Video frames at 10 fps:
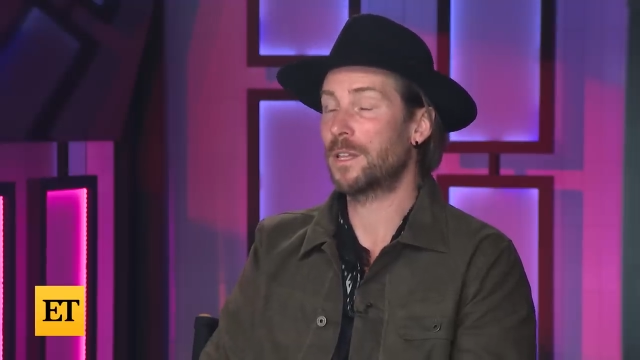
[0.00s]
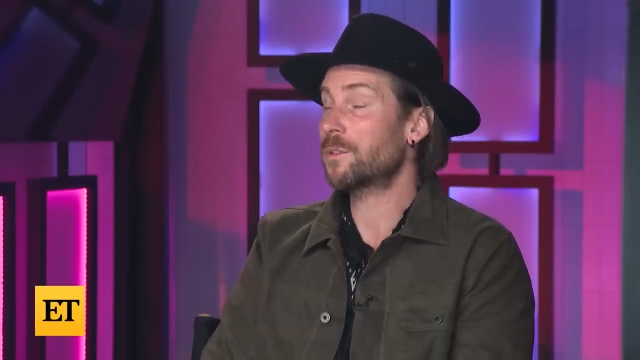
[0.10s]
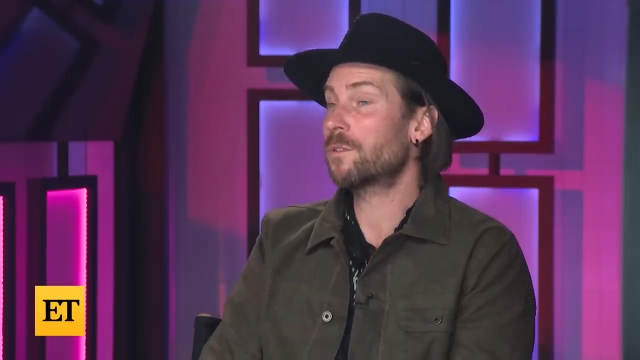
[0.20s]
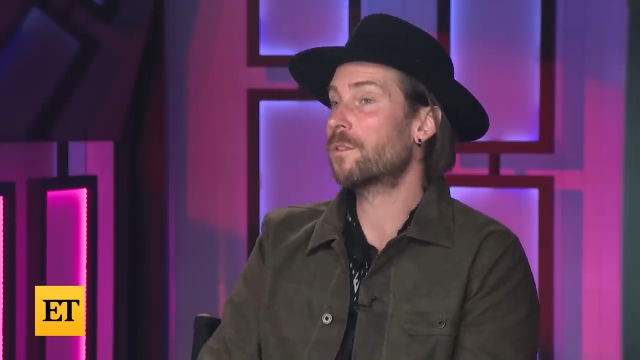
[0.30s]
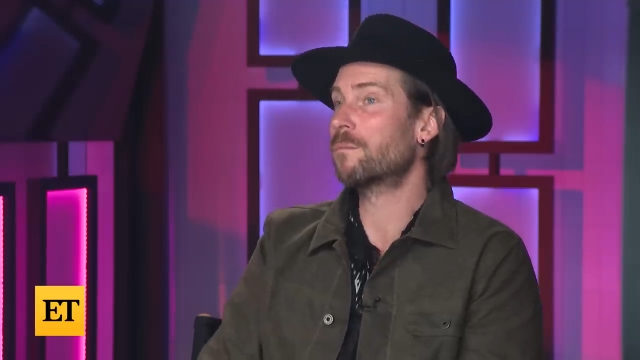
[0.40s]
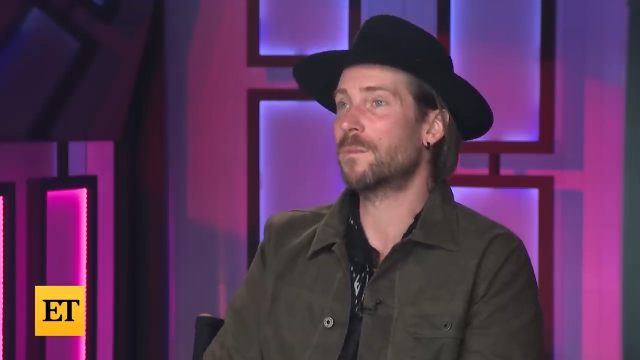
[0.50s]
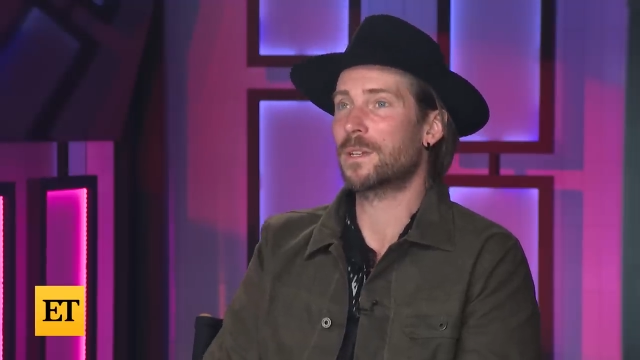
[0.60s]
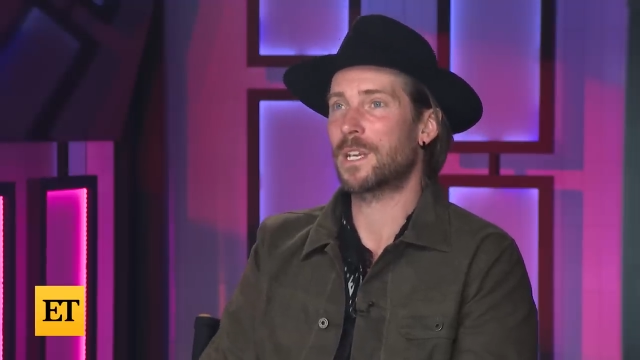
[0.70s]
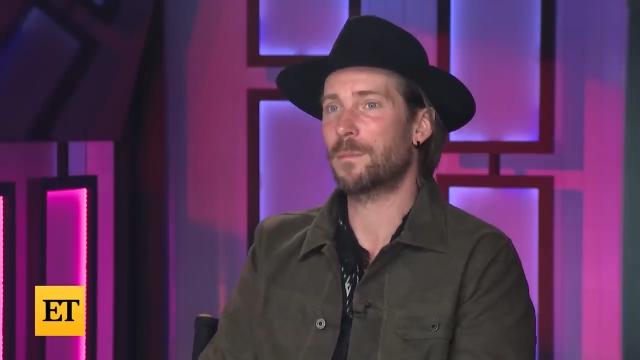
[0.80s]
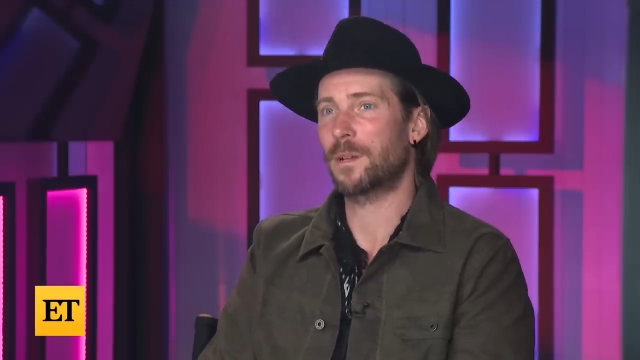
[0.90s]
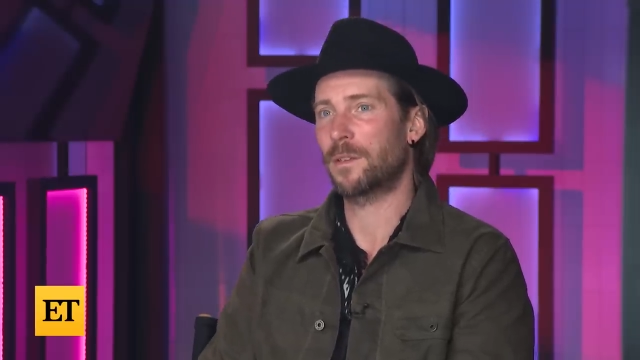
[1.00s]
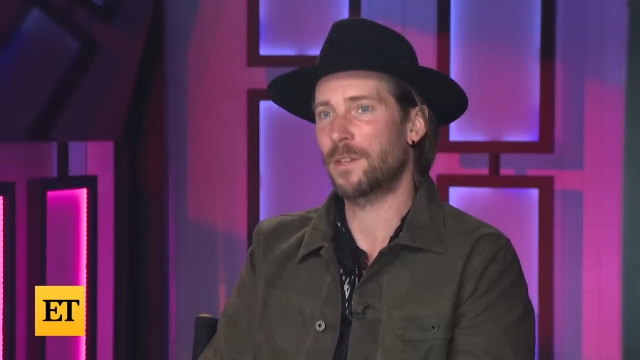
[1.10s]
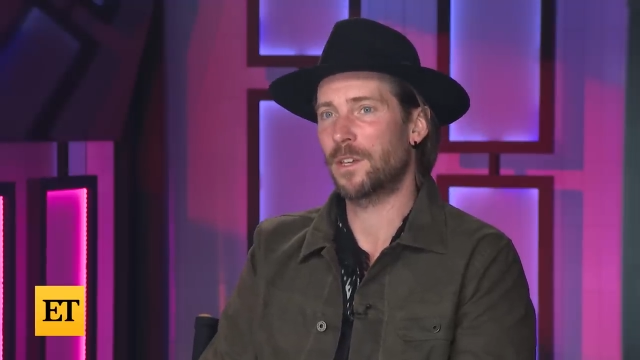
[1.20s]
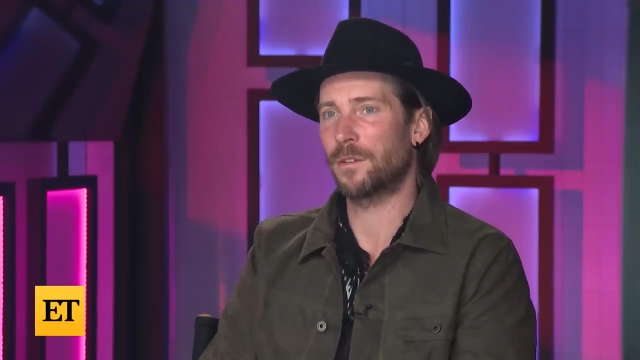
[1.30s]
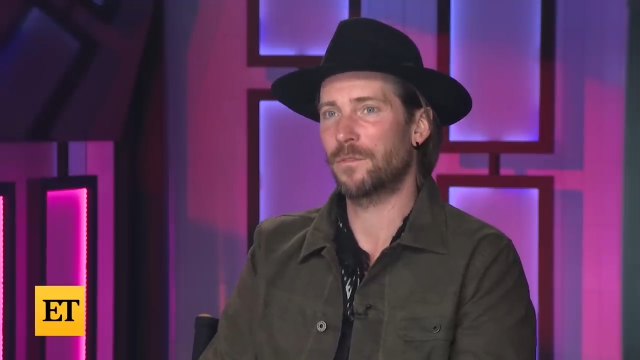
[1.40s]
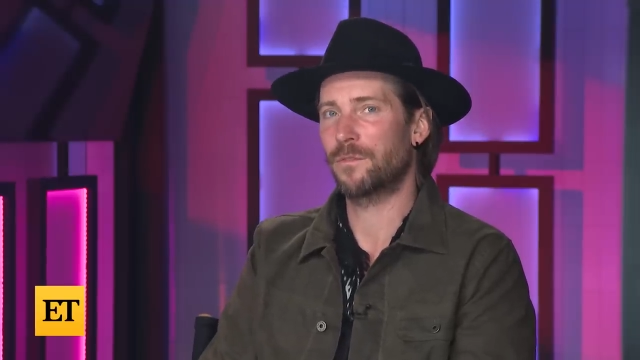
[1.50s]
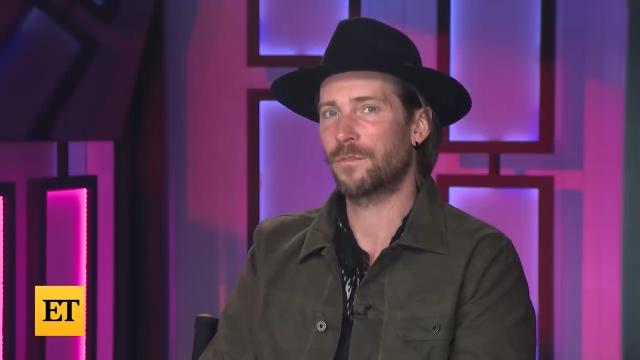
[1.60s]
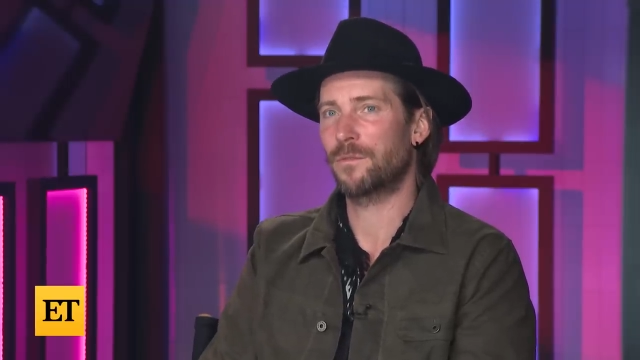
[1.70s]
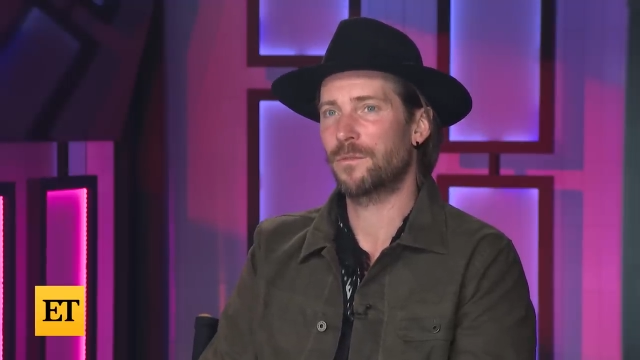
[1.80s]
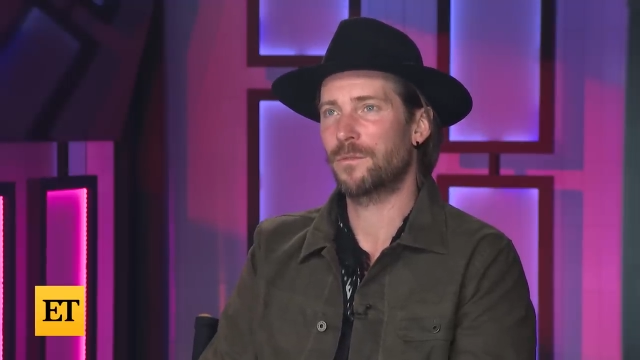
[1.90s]
That's the only example I can think of
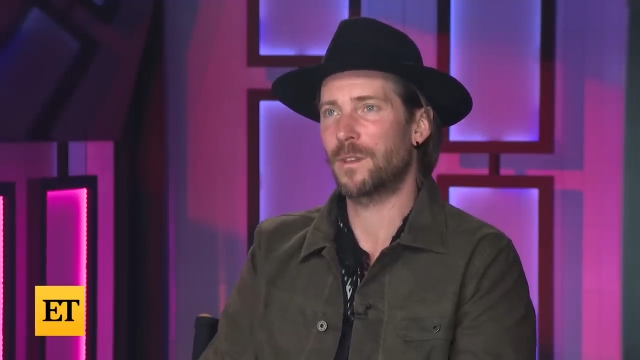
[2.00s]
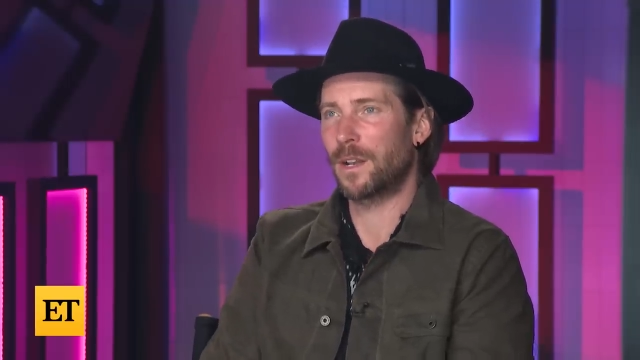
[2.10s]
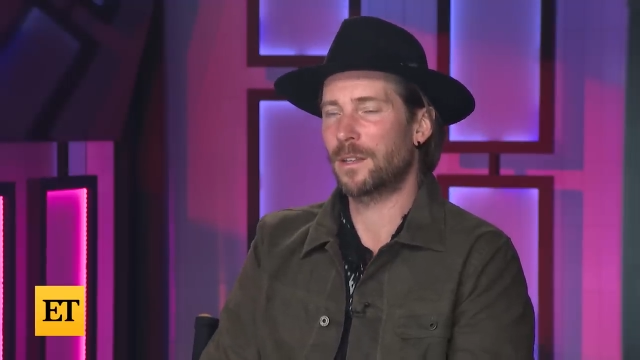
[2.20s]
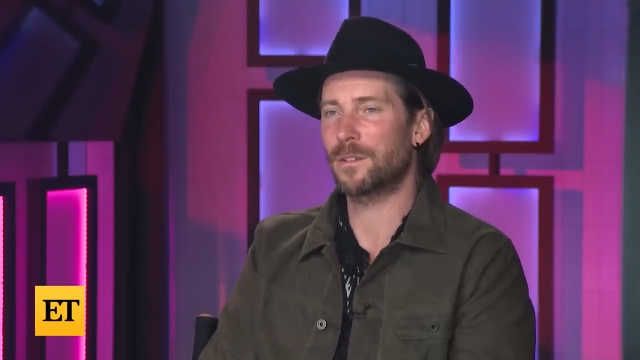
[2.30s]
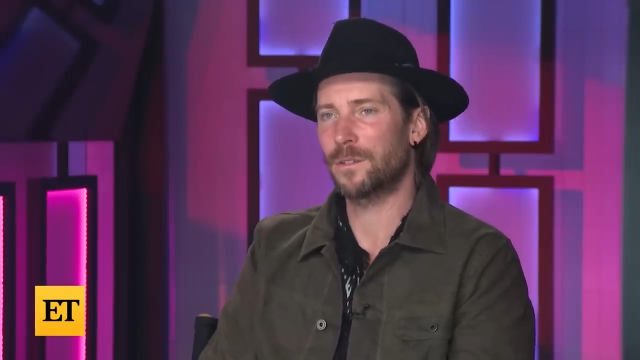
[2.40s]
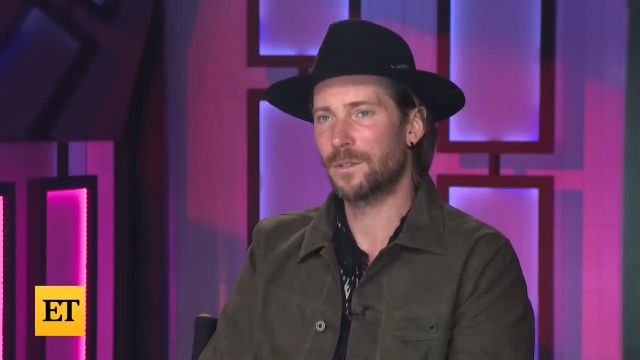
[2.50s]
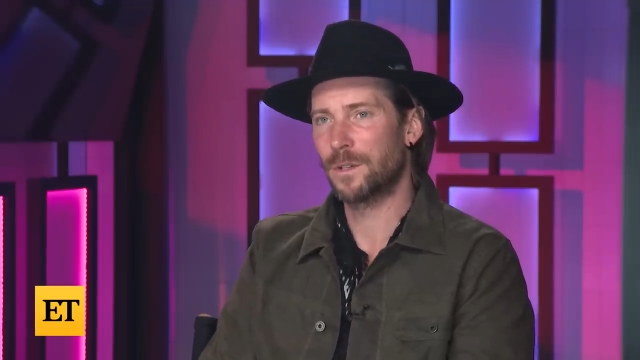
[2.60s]
that I got to do.